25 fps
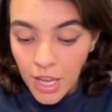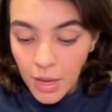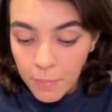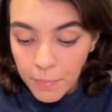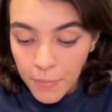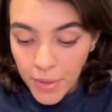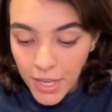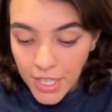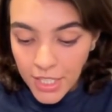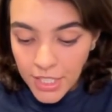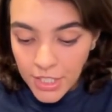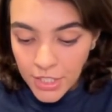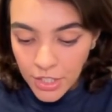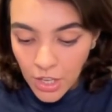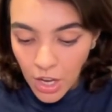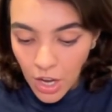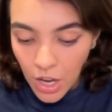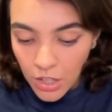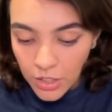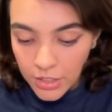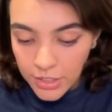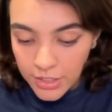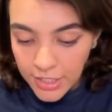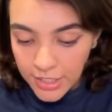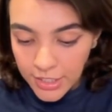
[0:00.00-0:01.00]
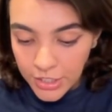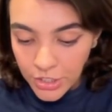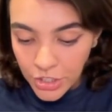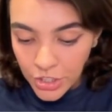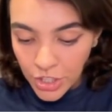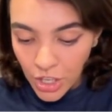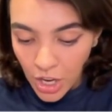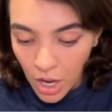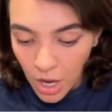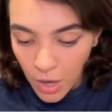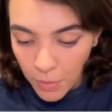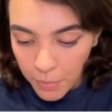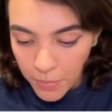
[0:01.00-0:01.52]
Based on the
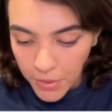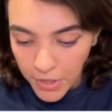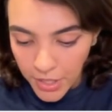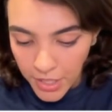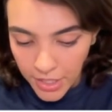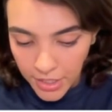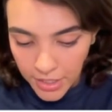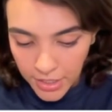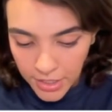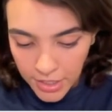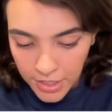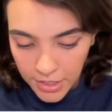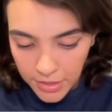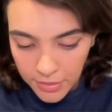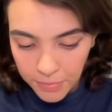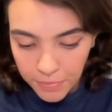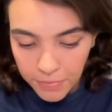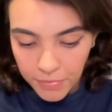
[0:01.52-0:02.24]
topic,